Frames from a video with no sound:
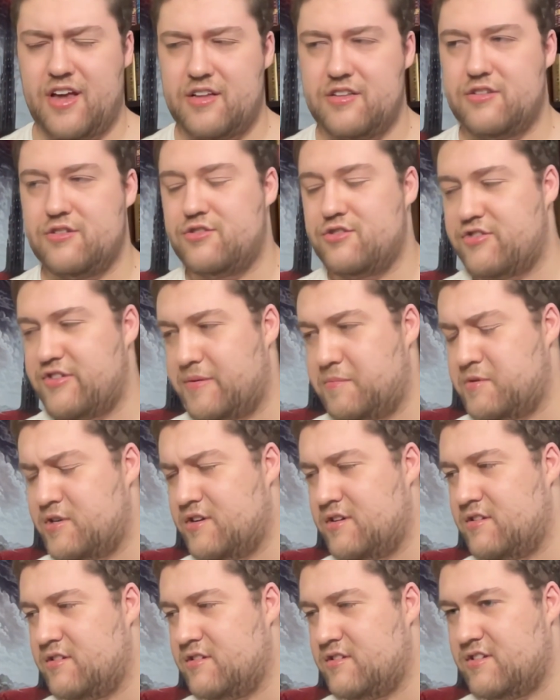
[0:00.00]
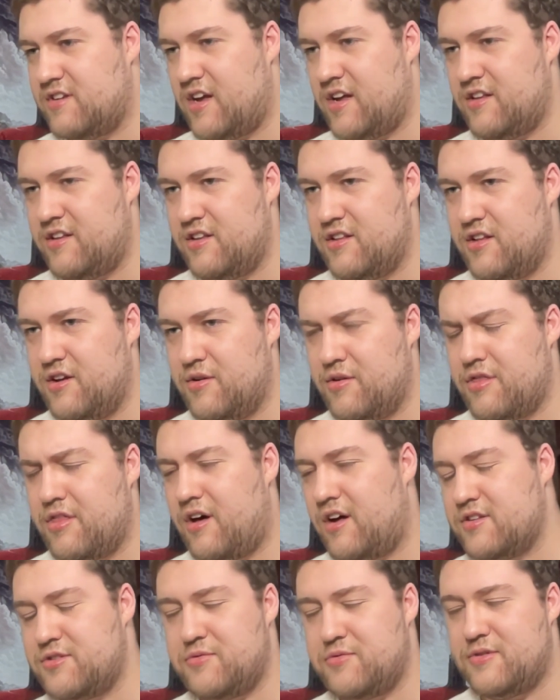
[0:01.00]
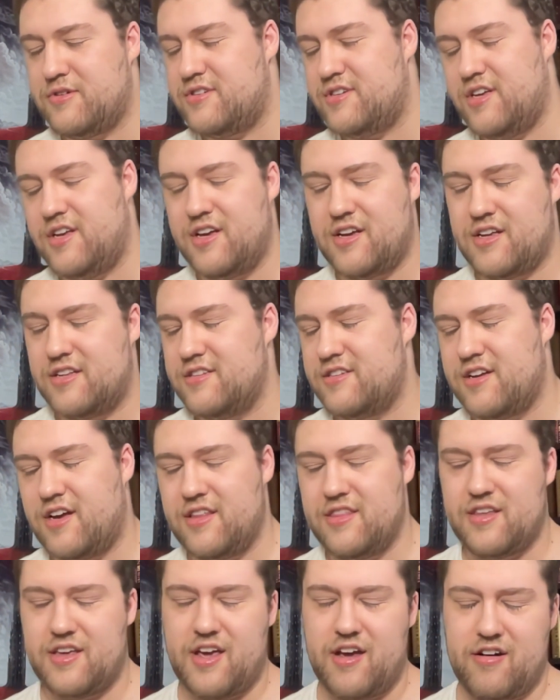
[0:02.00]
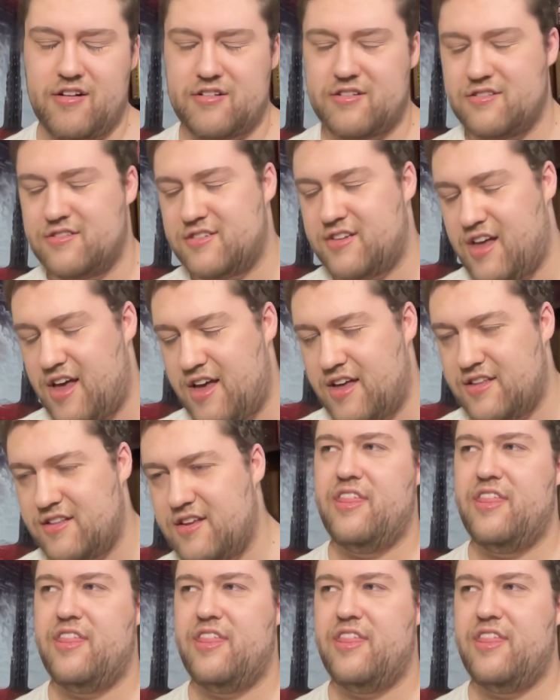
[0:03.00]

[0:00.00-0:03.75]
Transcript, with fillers: and descriptions and, you know, thoughts we're seeing inside the character's head